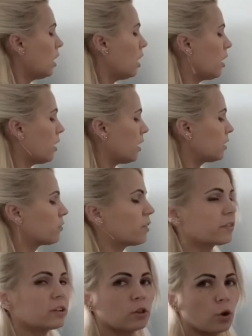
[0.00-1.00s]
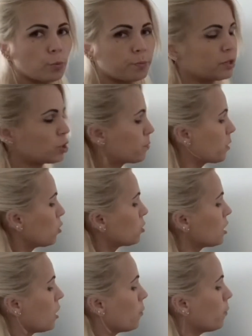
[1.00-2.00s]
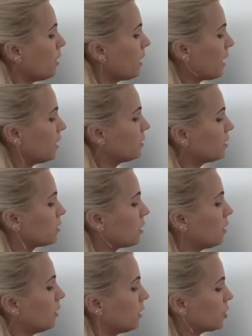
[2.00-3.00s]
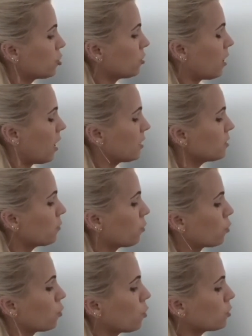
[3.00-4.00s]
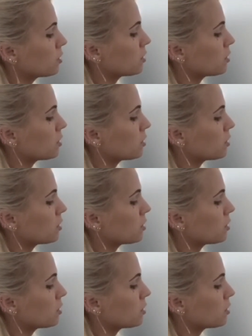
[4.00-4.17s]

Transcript: at very low pitch, because we add in leisure lines for notes